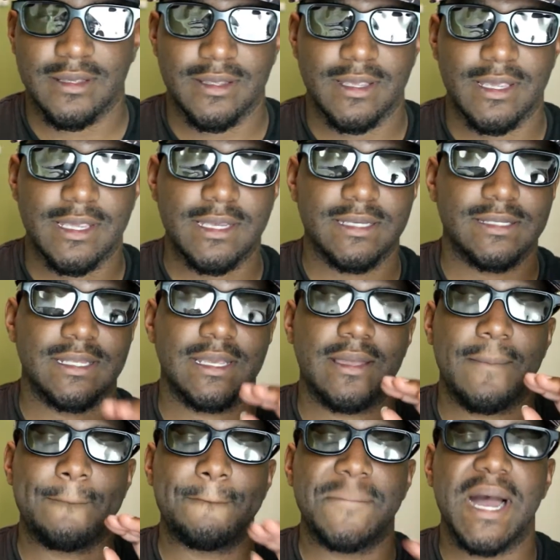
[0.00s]
He is the
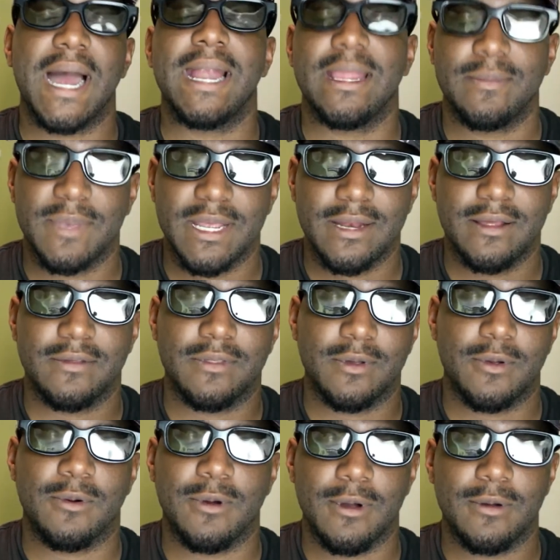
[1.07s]
embodiment of the
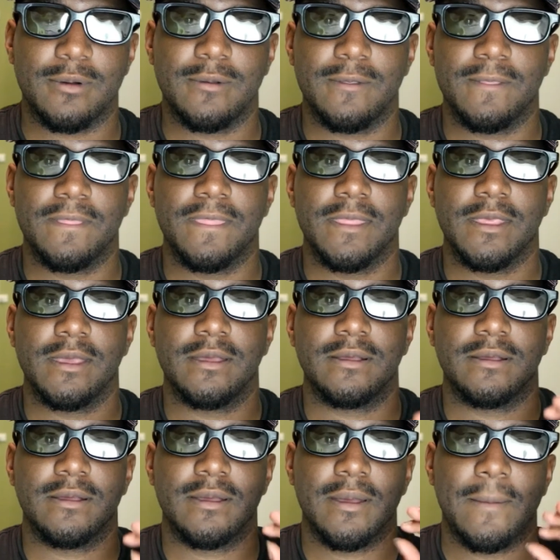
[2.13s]
quote,
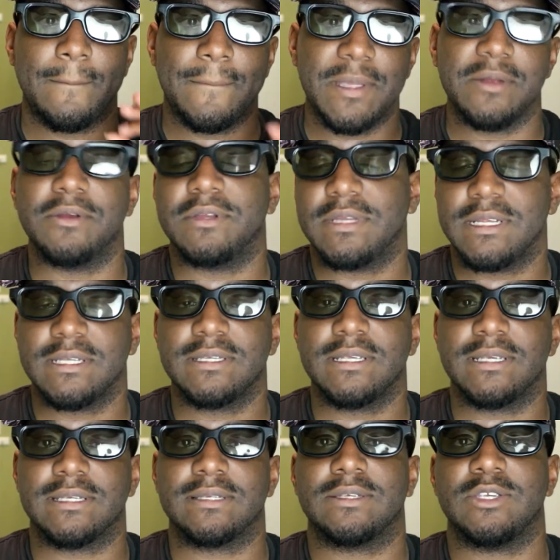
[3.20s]
bitterness
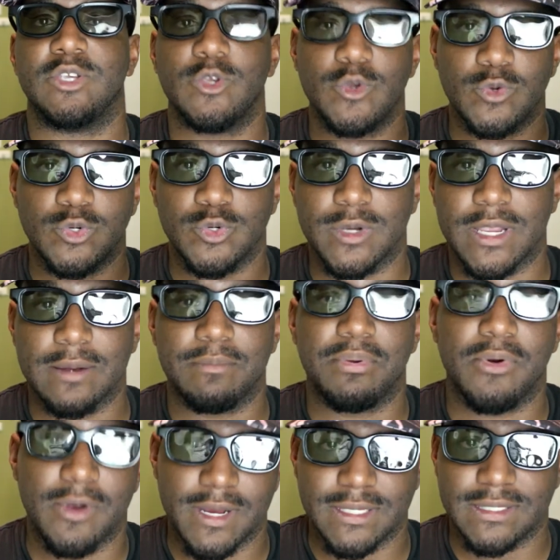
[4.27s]
is you drinking
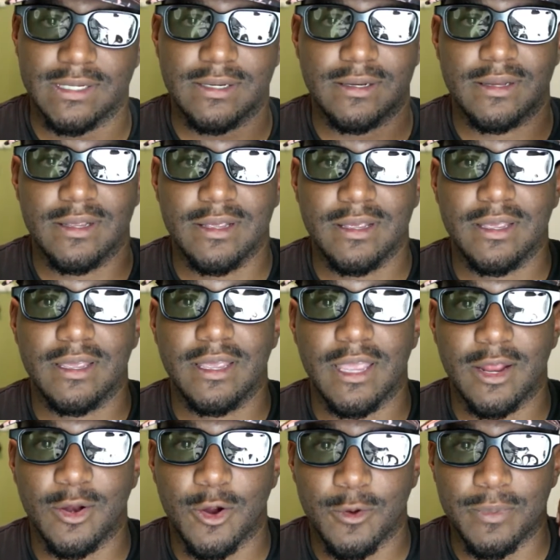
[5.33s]
poison
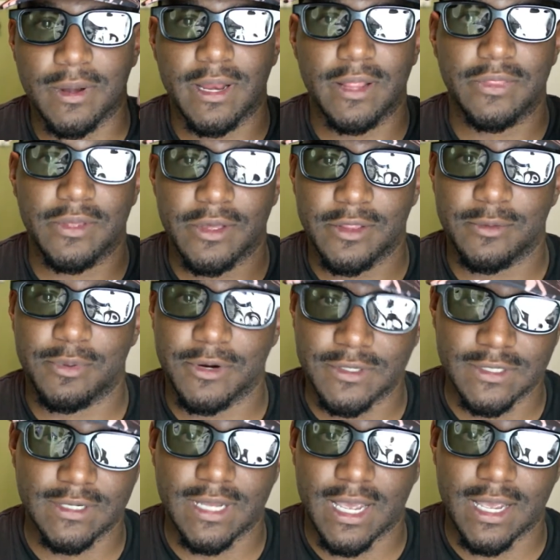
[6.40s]
and hoping that the other
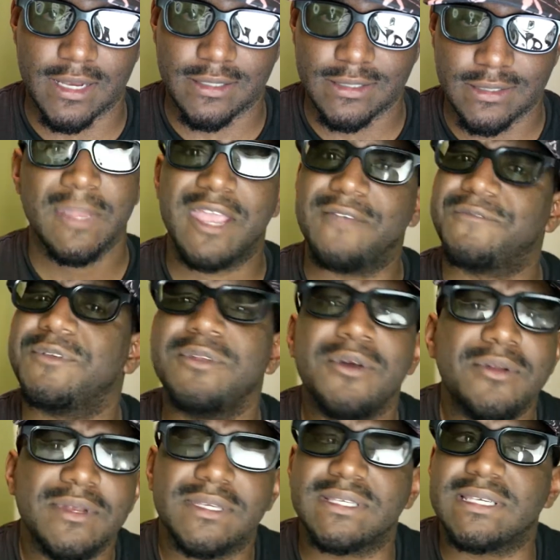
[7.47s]
person dies. If you know
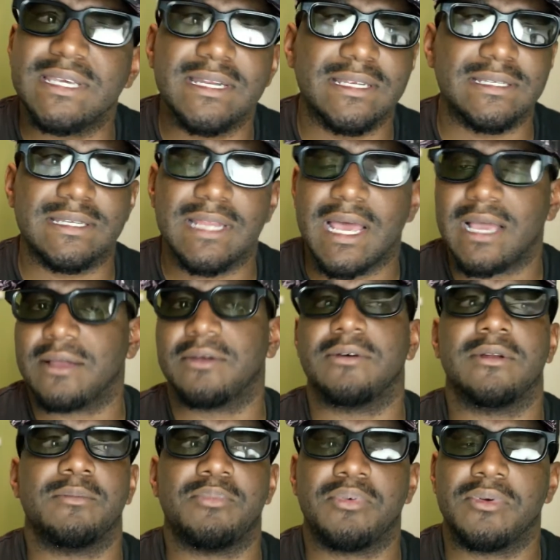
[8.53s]
the seed is not going
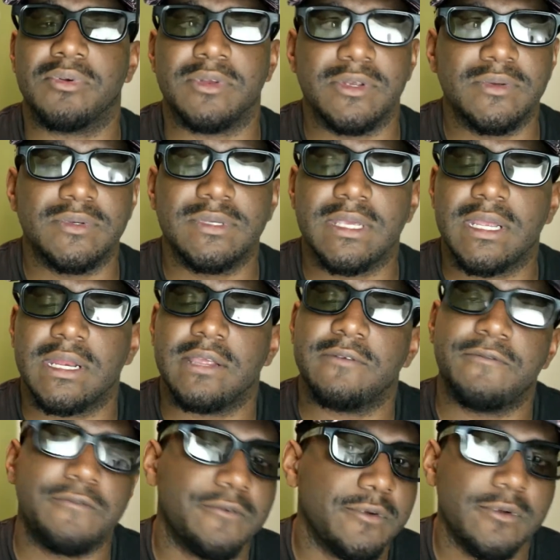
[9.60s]
to produce any
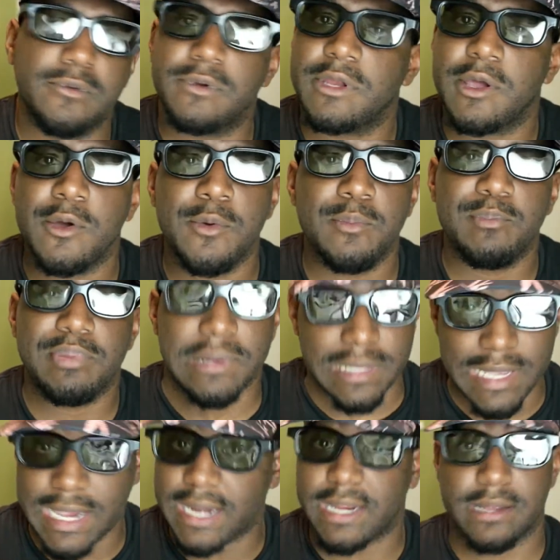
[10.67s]
fruit, don't
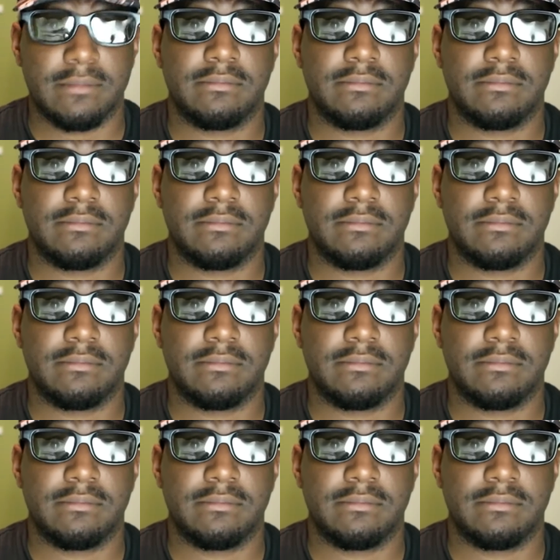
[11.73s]
plant it,